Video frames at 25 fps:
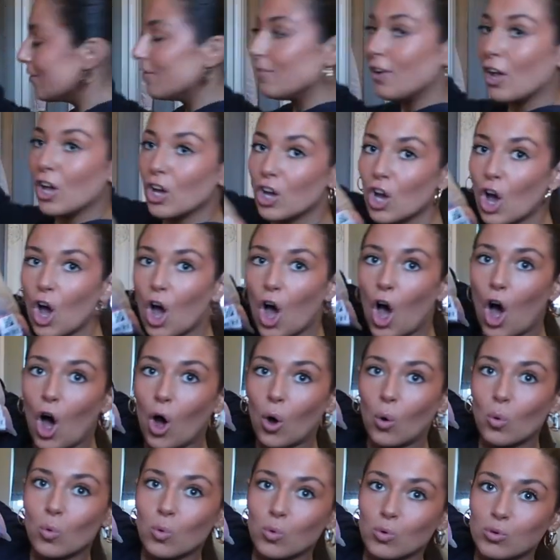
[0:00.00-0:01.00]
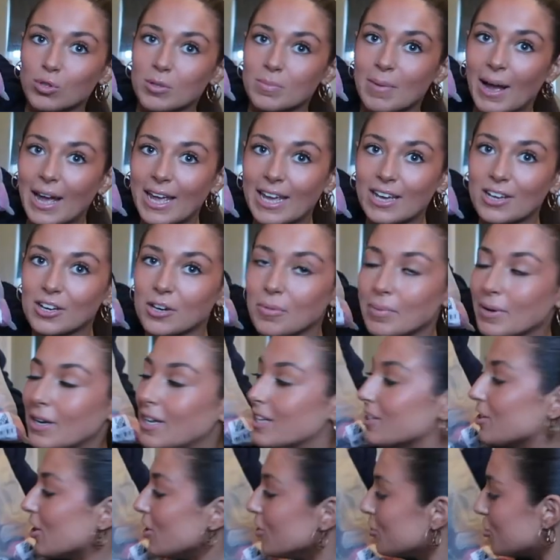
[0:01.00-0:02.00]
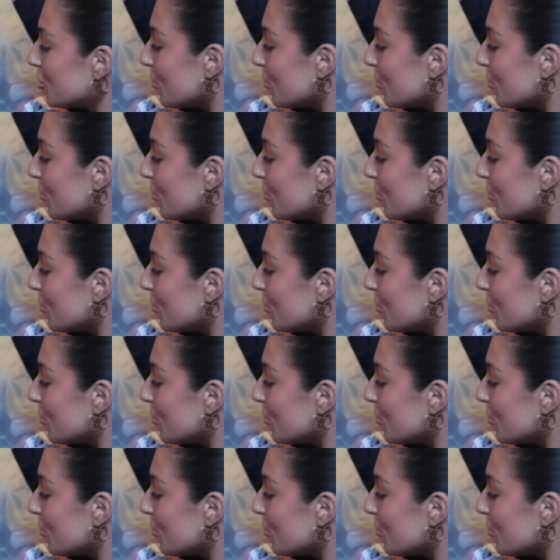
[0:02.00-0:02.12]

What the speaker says: of like old makeup, and it's like